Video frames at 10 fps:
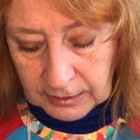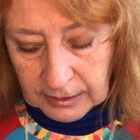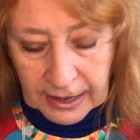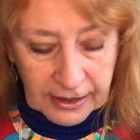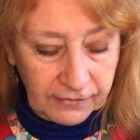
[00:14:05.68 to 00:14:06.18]

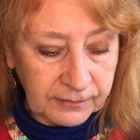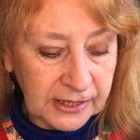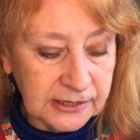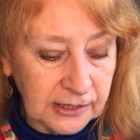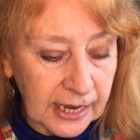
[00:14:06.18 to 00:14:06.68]
I have
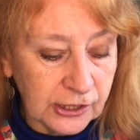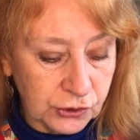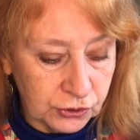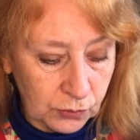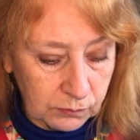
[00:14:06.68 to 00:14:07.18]
made it
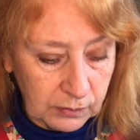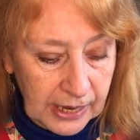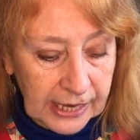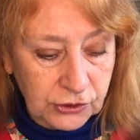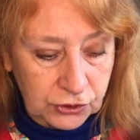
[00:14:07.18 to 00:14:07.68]
extra
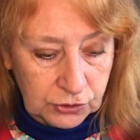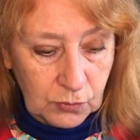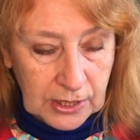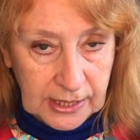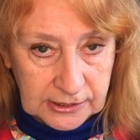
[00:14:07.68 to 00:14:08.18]

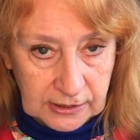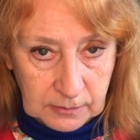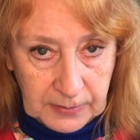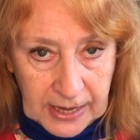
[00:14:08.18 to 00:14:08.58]
wide at the back,